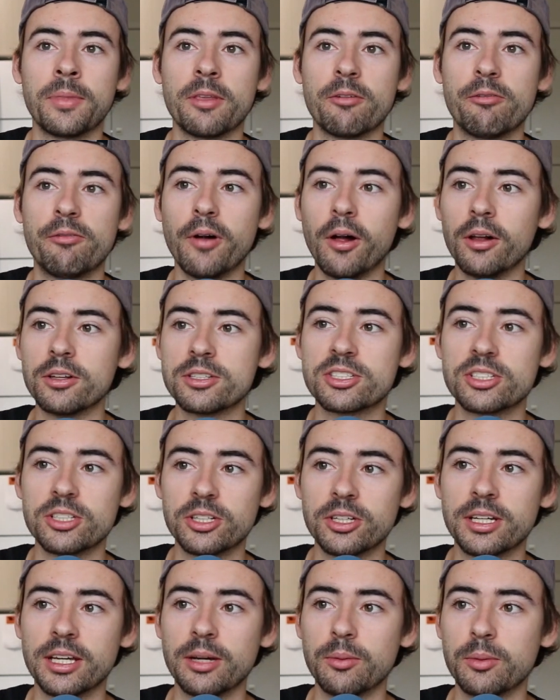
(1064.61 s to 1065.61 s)
fall
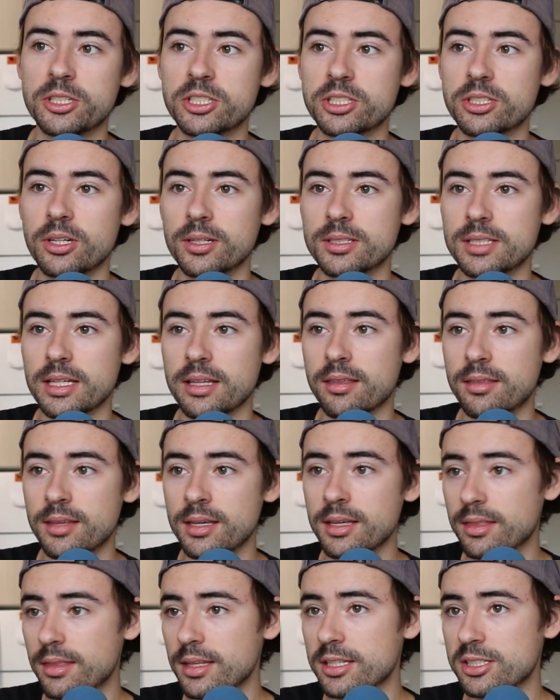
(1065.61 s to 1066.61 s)
circuit, which starts, I
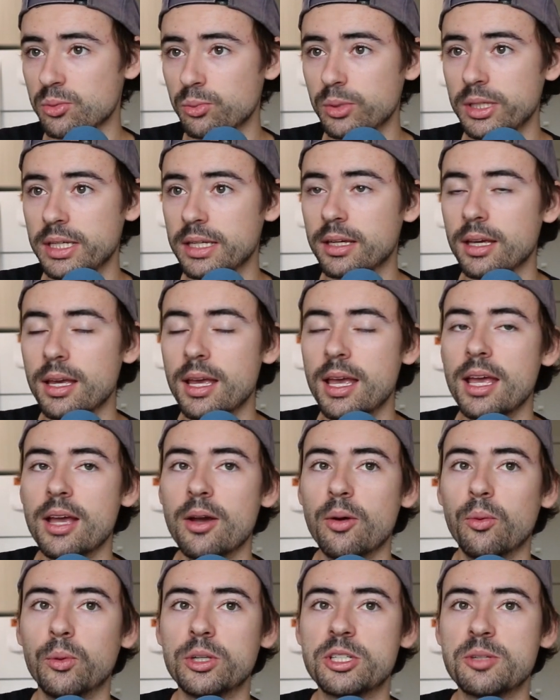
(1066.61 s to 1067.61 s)
think, this week,
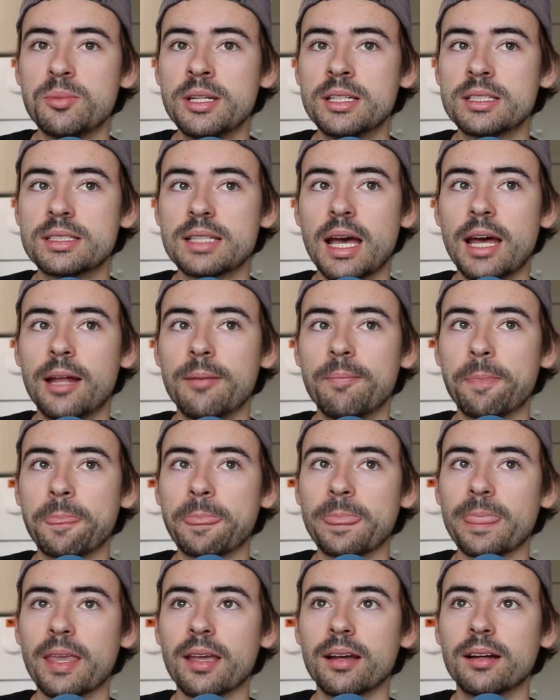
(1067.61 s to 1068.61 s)
which means that
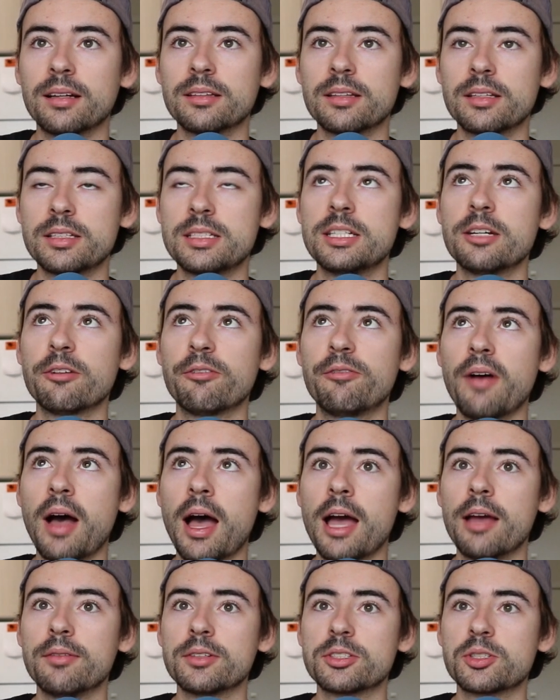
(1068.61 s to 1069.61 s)
the Tier
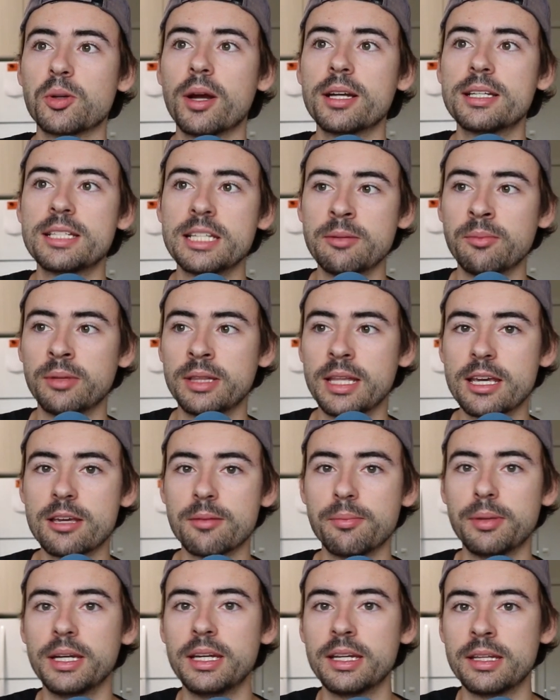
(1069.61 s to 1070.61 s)
5, so our team, when they
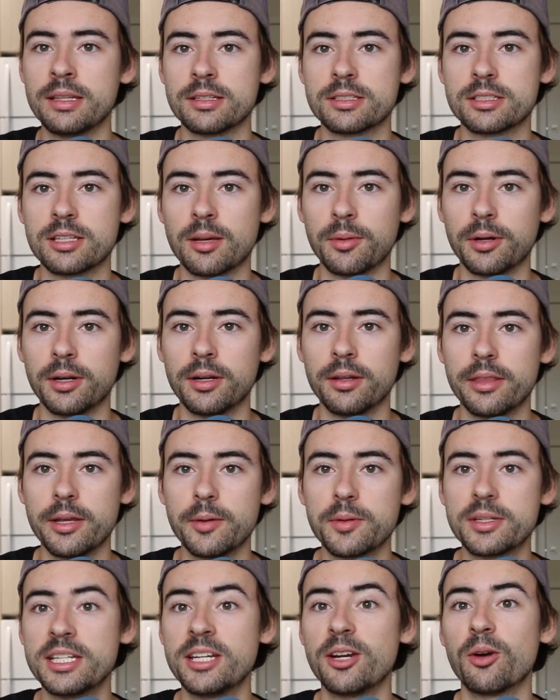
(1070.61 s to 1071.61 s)
competed in the summer, they
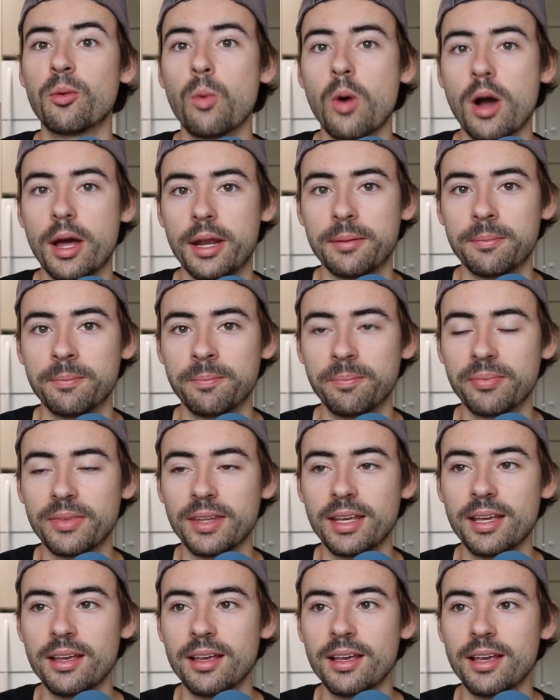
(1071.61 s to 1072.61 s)
were Tier 1.
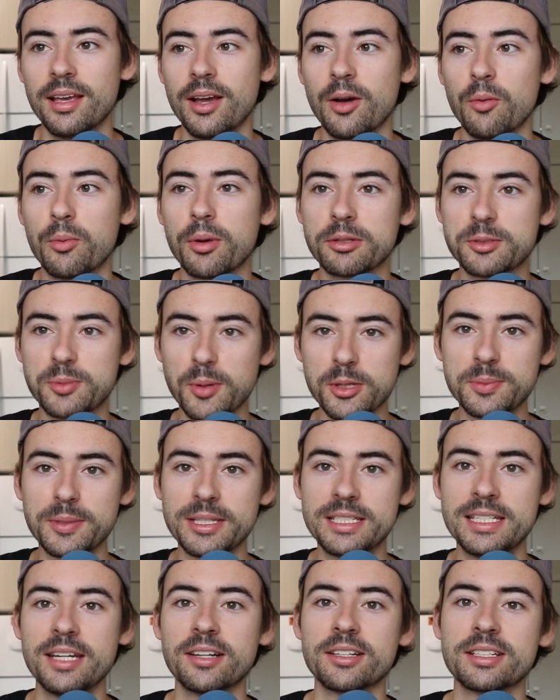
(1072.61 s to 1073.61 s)
We were supposed to be
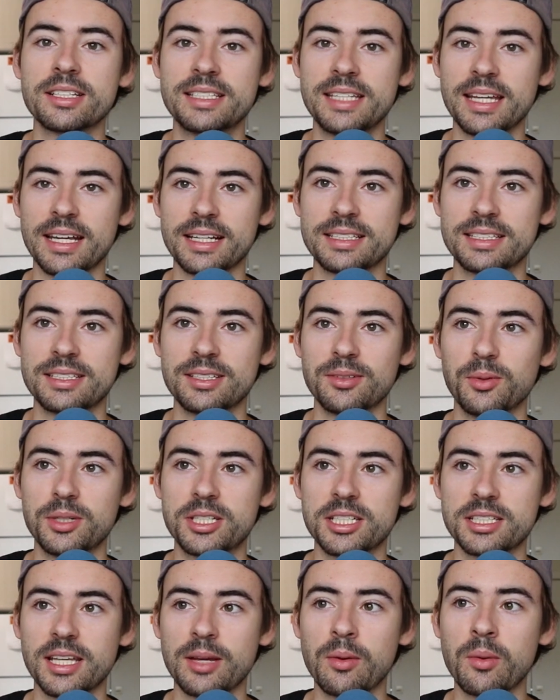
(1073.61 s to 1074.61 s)
Tier 6,
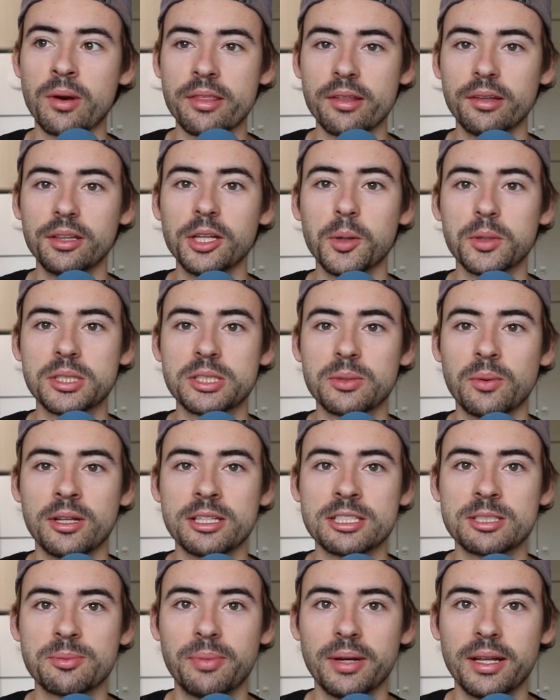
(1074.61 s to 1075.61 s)
which is like one of the lowest
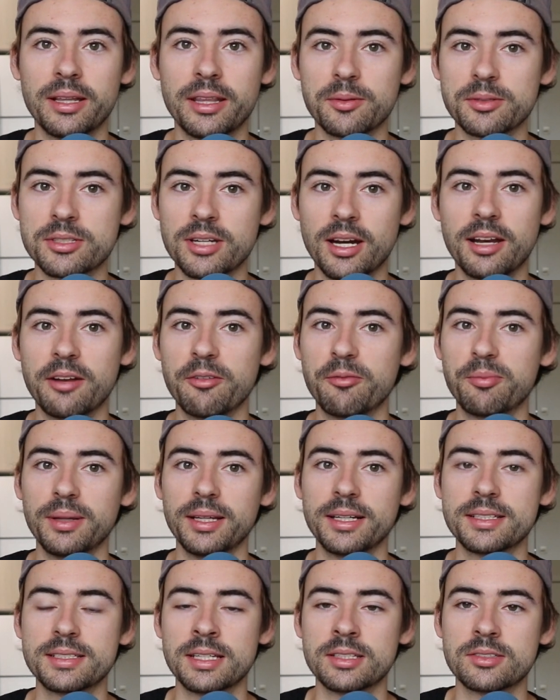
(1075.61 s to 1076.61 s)
ones, but there was not enough
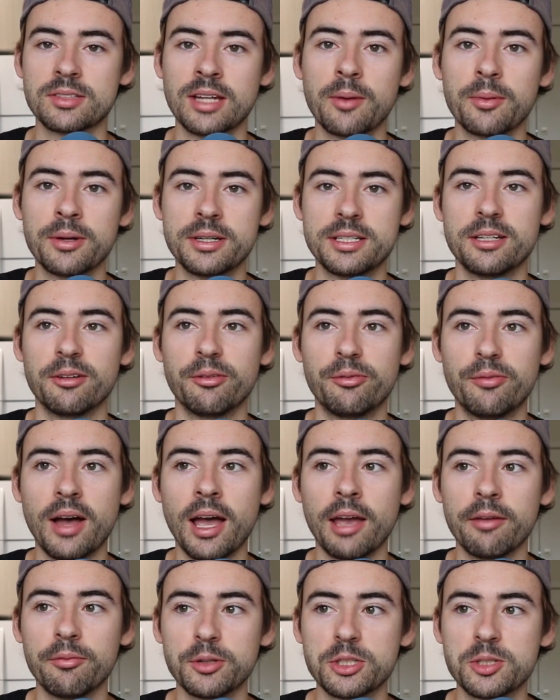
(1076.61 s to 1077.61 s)
players in it, so now we're in Tier
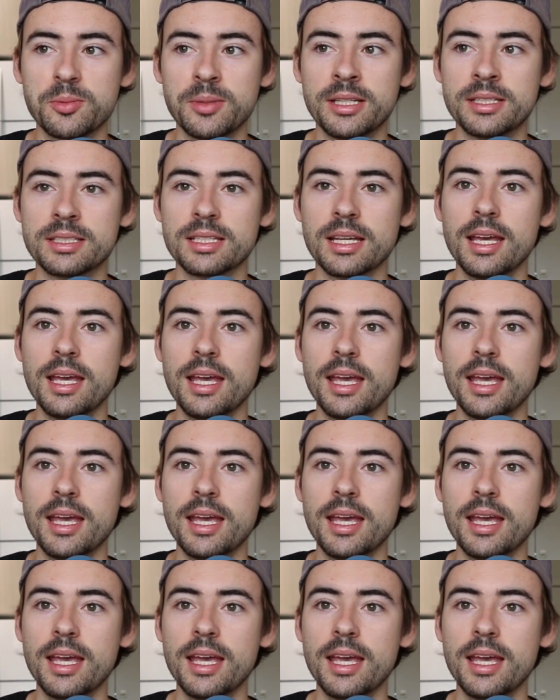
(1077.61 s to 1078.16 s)
5, which means